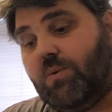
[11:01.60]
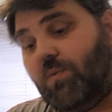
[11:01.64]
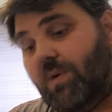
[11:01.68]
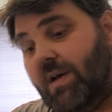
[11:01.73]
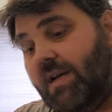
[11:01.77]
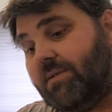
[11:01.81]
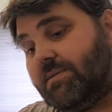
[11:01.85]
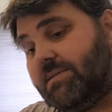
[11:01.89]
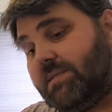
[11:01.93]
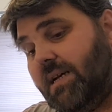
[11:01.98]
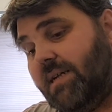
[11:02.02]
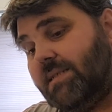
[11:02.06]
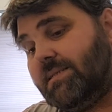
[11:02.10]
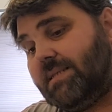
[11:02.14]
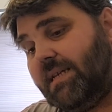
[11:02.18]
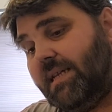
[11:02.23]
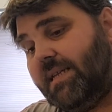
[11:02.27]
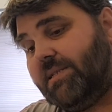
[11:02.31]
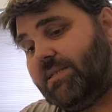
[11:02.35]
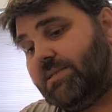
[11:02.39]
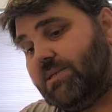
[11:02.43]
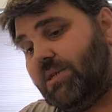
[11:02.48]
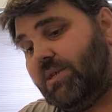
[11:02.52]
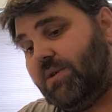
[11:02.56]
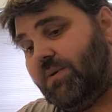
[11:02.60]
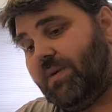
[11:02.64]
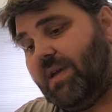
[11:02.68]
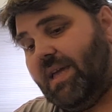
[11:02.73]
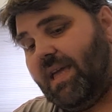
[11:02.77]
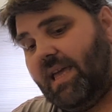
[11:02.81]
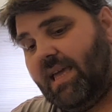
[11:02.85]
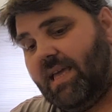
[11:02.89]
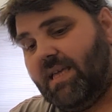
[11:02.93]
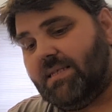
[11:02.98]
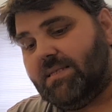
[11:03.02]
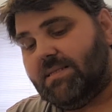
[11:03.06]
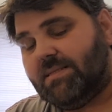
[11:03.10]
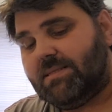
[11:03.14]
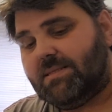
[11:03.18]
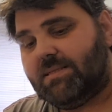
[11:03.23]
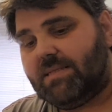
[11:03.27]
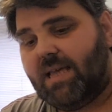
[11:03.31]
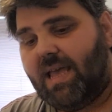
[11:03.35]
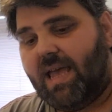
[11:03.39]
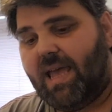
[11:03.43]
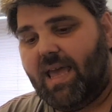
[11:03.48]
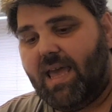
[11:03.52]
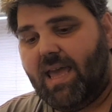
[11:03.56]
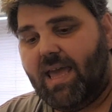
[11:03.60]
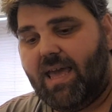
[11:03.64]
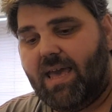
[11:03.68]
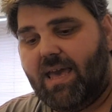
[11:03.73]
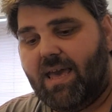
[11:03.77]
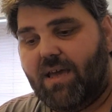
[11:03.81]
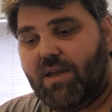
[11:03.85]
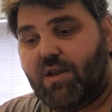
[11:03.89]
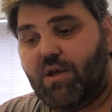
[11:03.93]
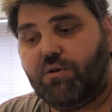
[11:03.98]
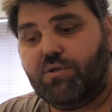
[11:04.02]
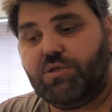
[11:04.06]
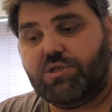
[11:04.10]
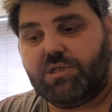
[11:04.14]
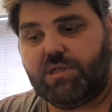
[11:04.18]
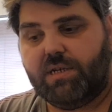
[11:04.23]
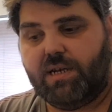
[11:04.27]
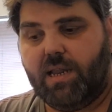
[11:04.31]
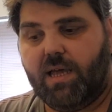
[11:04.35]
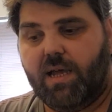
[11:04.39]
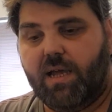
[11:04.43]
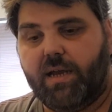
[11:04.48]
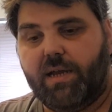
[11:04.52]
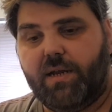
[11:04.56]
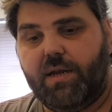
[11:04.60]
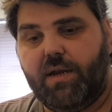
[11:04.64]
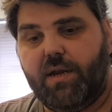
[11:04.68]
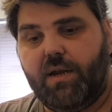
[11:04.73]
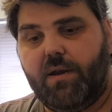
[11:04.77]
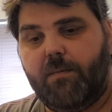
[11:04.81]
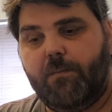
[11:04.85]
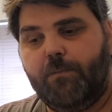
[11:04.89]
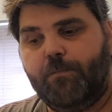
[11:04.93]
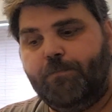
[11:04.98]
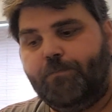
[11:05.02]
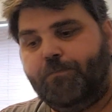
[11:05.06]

II? Well, Titanic II is an ocean liner